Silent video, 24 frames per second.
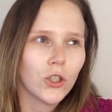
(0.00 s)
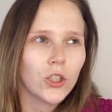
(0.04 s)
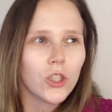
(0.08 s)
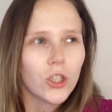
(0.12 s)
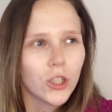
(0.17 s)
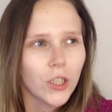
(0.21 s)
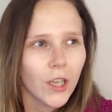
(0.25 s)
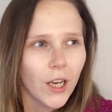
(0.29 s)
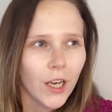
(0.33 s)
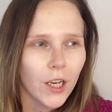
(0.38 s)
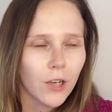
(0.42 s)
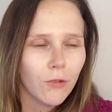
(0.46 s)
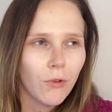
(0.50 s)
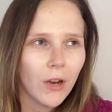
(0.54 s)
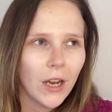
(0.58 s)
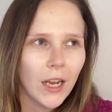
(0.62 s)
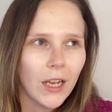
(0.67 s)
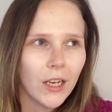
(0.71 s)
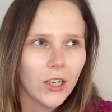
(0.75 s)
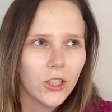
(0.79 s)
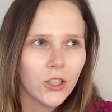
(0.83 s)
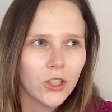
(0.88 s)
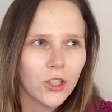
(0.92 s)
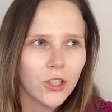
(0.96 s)
shade
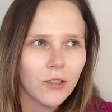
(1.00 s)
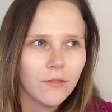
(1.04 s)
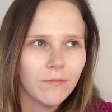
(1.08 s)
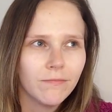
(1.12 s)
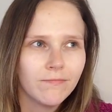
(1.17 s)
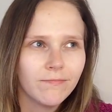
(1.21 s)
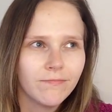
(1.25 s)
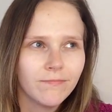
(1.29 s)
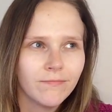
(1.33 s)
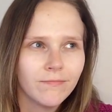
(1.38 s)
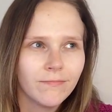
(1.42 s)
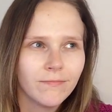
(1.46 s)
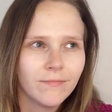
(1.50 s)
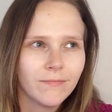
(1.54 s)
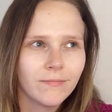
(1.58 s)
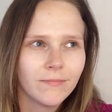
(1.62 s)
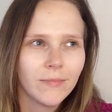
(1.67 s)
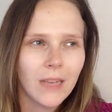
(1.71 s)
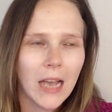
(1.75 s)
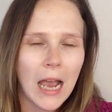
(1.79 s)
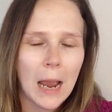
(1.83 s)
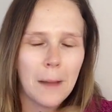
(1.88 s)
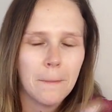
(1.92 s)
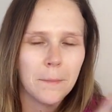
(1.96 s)
range?
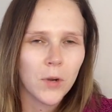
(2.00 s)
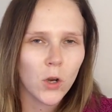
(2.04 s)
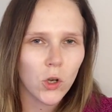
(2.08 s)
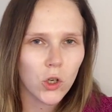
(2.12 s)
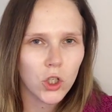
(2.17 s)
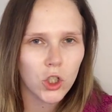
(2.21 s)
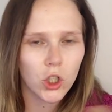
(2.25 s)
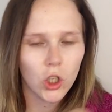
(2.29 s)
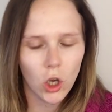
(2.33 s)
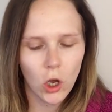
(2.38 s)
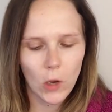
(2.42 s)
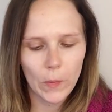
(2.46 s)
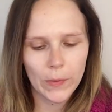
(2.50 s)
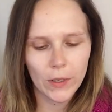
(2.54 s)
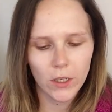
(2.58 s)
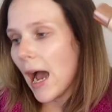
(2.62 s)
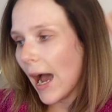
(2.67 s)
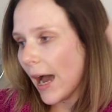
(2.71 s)
I'm not sure.